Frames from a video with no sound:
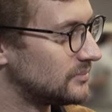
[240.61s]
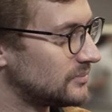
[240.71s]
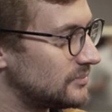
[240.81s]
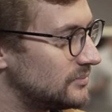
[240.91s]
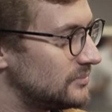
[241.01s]

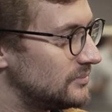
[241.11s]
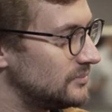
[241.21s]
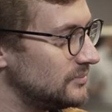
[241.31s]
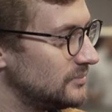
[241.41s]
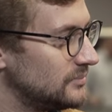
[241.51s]

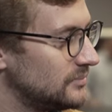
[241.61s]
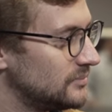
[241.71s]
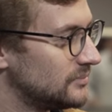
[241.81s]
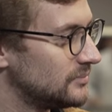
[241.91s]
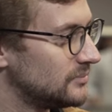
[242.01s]

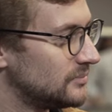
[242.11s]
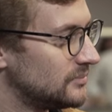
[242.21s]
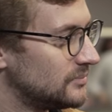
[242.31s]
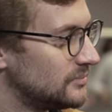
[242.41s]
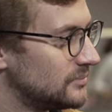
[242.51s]

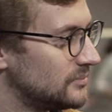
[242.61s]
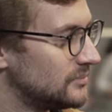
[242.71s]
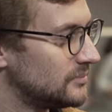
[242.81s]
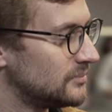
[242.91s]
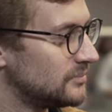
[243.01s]

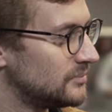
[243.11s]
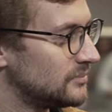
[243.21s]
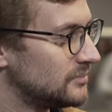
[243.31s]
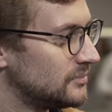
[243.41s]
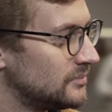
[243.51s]

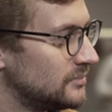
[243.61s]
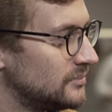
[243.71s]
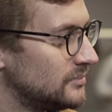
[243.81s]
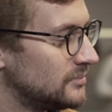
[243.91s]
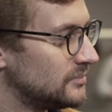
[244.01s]

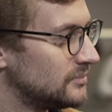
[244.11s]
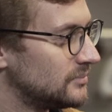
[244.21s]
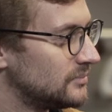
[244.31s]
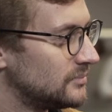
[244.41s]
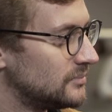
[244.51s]

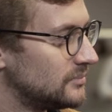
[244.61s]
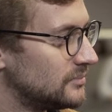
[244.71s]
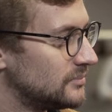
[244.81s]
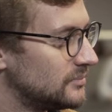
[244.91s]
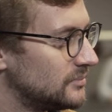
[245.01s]

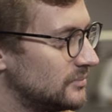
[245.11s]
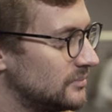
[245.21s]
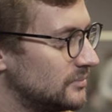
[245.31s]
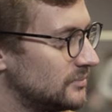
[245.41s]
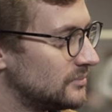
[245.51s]

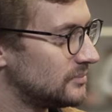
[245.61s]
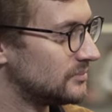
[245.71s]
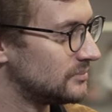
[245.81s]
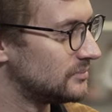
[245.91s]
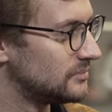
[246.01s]

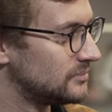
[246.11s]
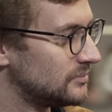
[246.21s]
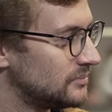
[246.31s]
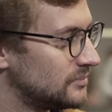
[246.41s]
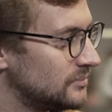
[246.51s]

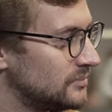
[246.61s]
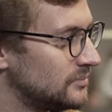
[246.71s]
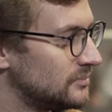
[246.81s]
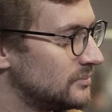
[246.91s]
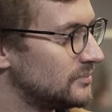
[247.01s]

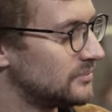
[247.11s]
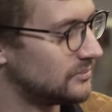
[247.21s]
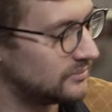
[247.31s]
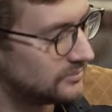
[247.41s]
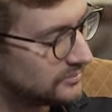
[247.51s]

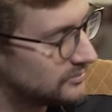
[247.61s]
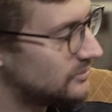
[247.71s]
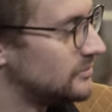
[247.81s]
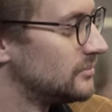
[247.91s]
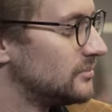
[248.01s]

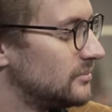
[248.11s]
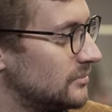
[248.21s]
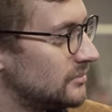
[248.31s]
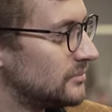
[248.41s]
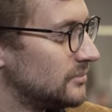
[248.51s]
This person isn't speaking.